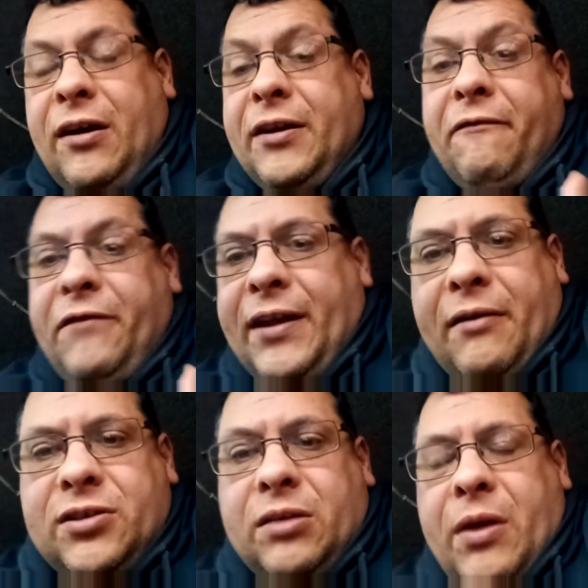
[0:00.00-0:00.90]
I didn't think that
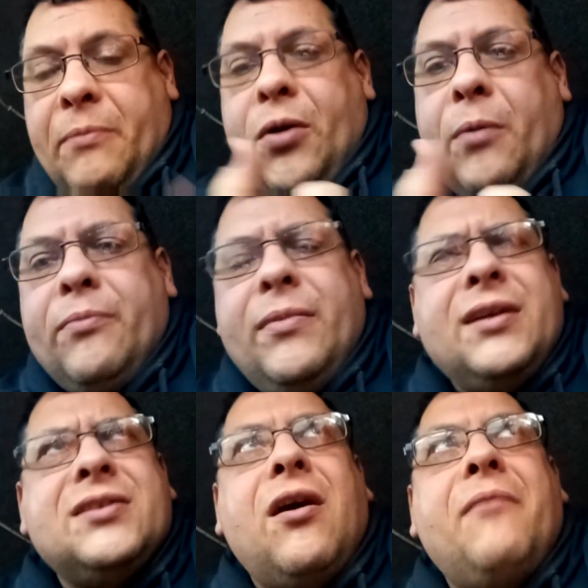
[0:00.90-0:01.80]
was going to be a problem.
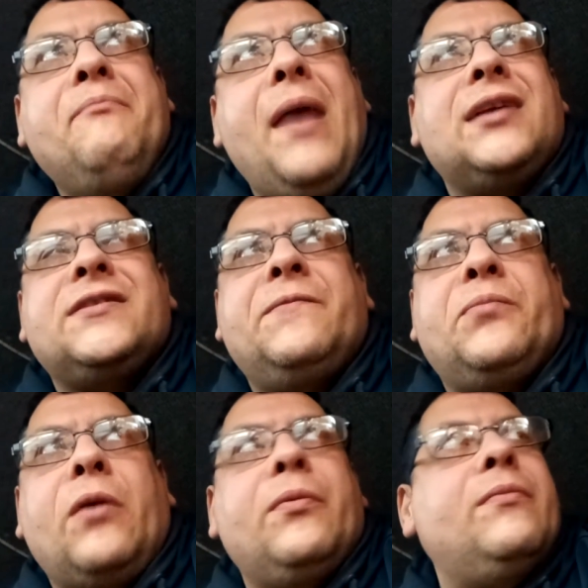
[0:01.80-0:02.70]
It's not a massive
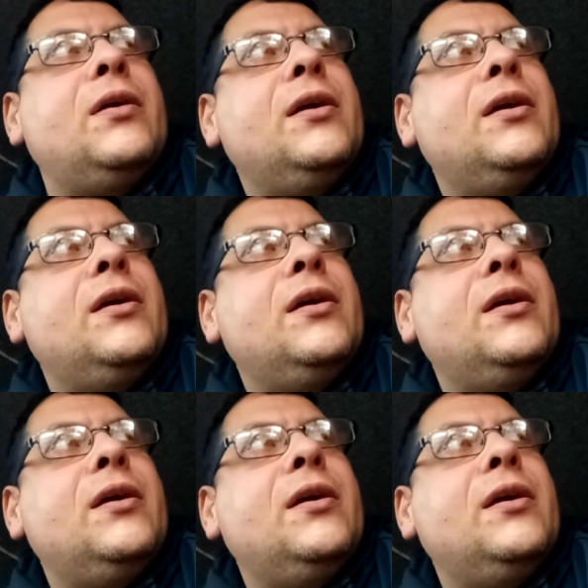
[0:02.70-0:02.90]
problem.